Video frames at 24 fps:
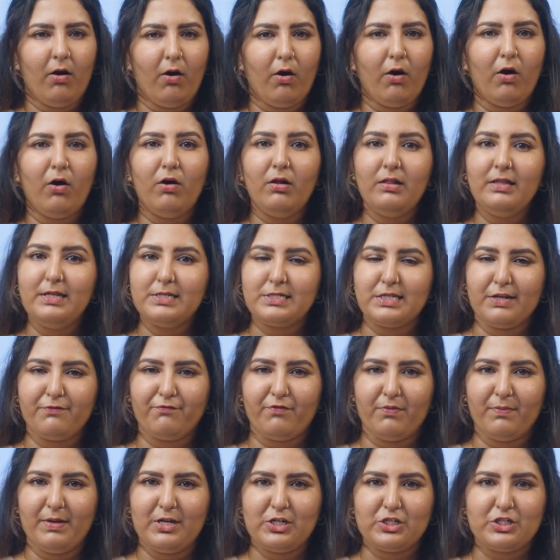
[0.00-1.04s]
All this
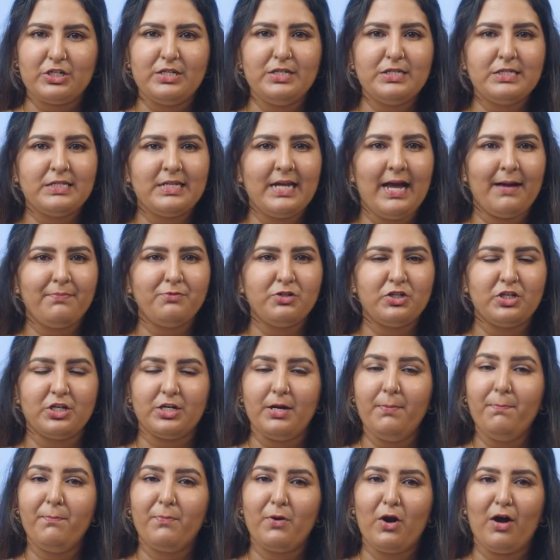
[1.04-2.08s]
information is captured in
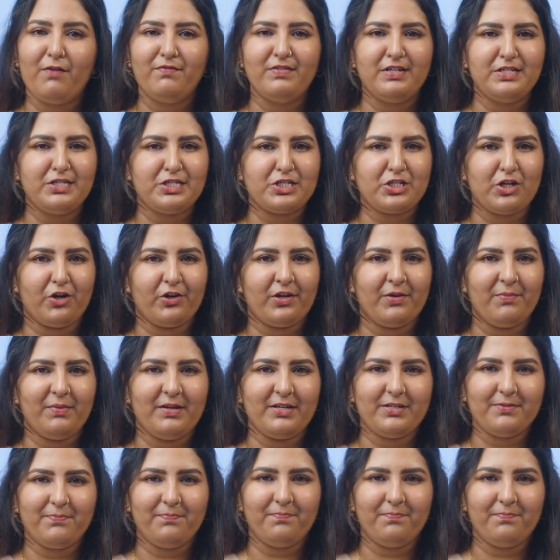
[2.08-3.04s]
a provenance document.